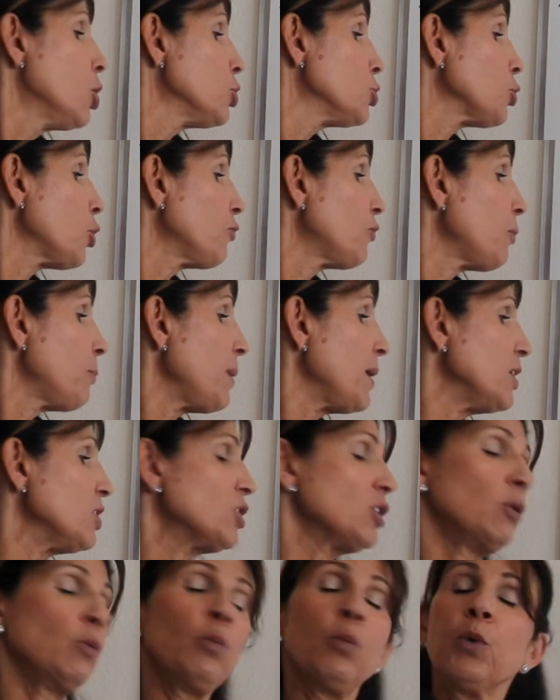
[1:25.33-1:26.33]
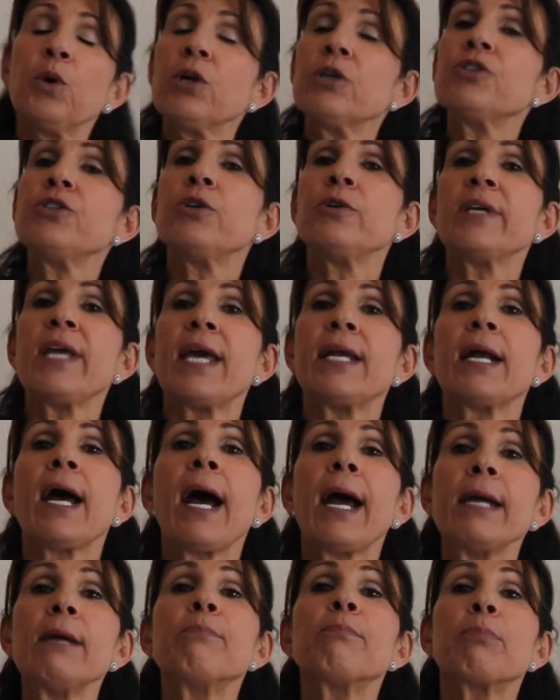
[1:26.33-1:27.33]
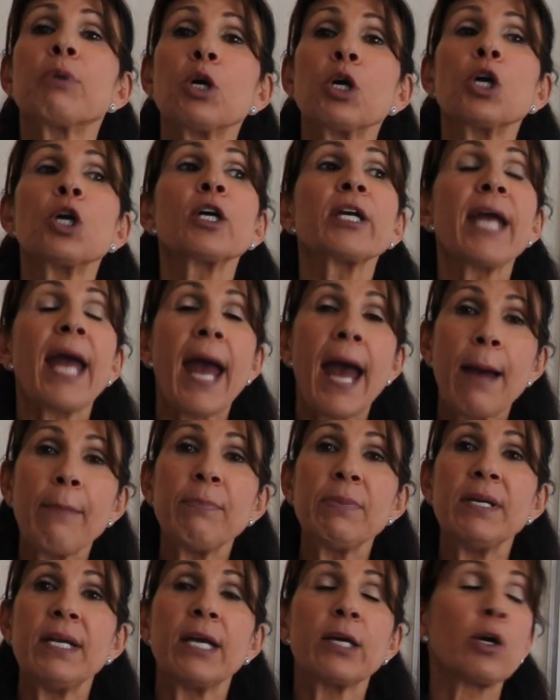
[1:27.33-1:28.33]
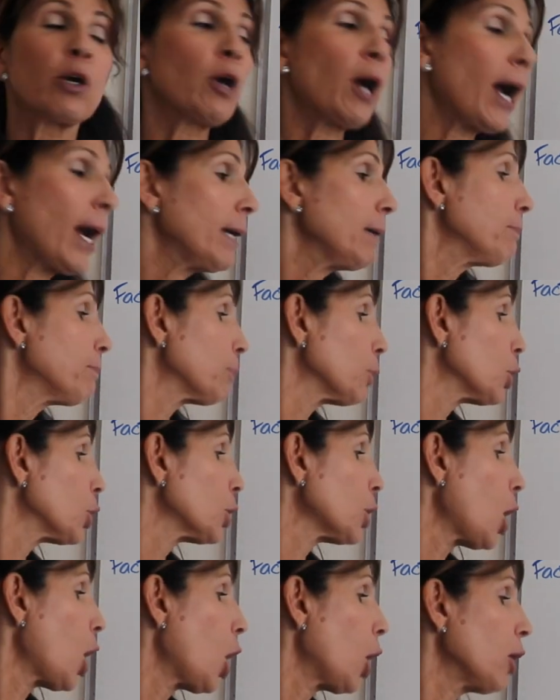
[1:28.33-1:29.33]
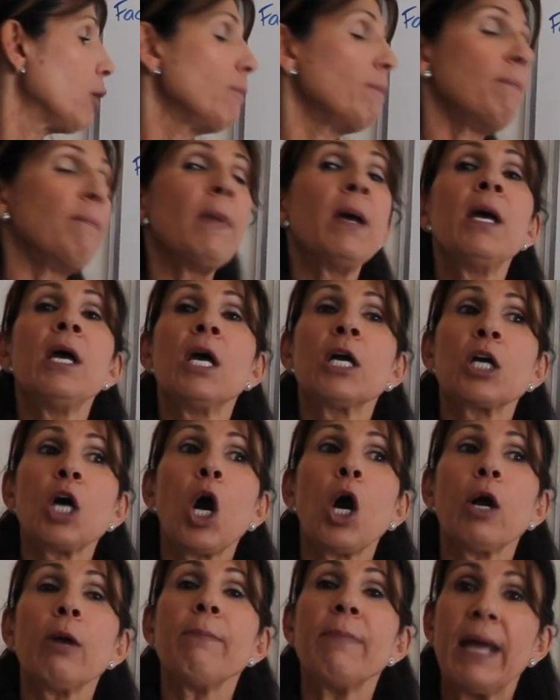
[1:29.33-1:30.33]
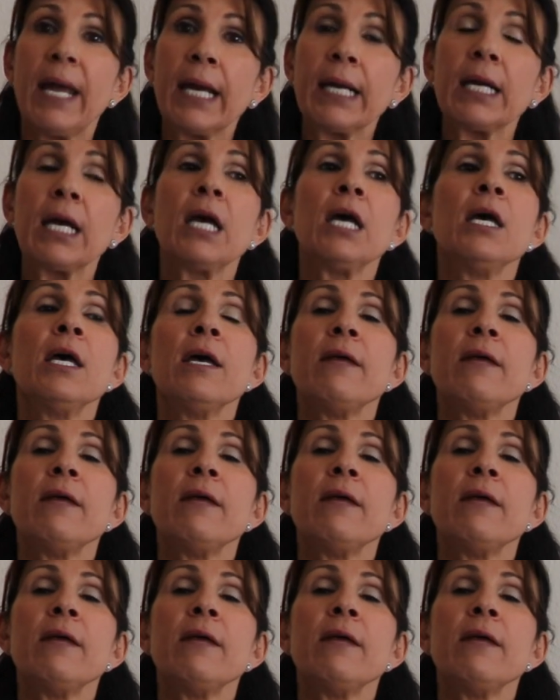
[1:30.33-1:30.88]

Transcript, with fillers: So if a patient were to get hypercapnic or hypercarbic,